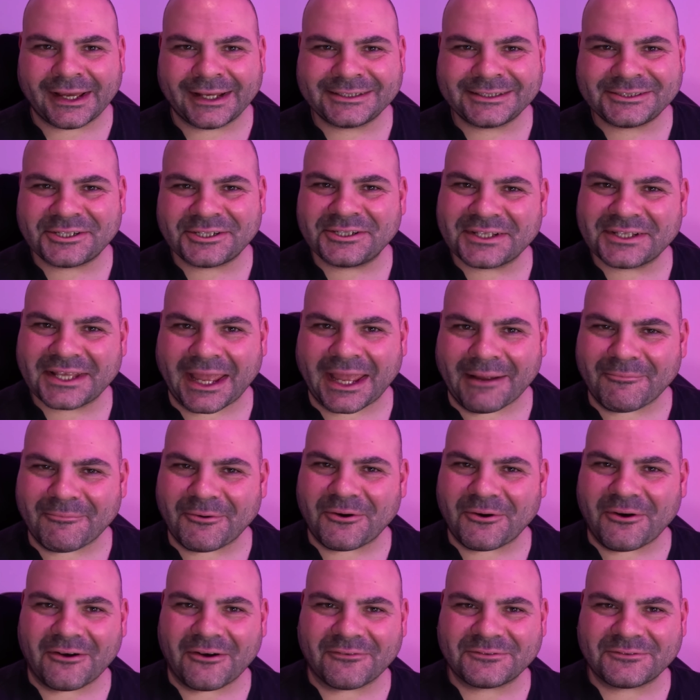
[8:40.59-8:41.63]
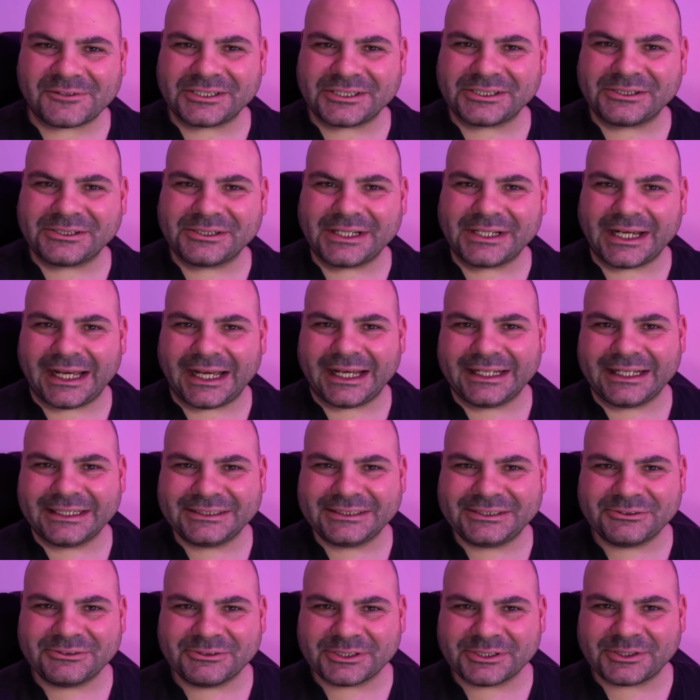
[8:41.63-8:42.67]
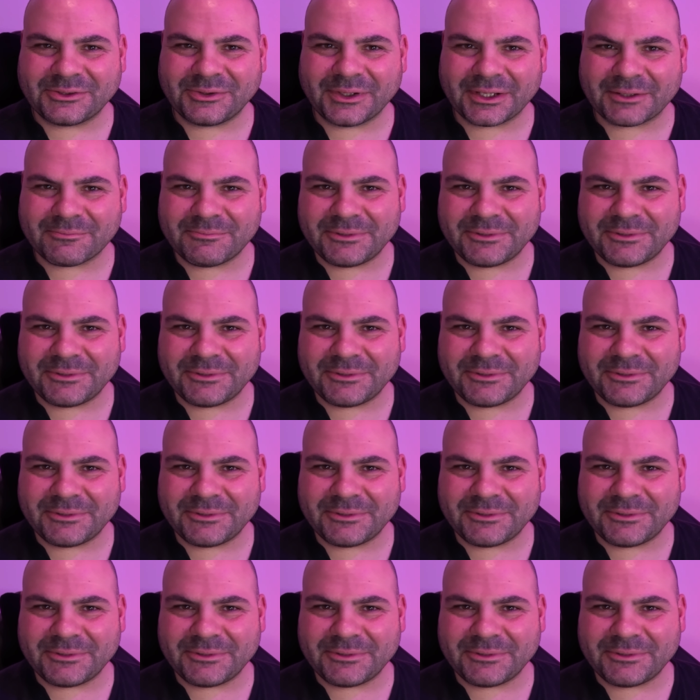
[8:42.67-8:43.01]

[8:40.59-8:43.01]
turned the camera off to do a quick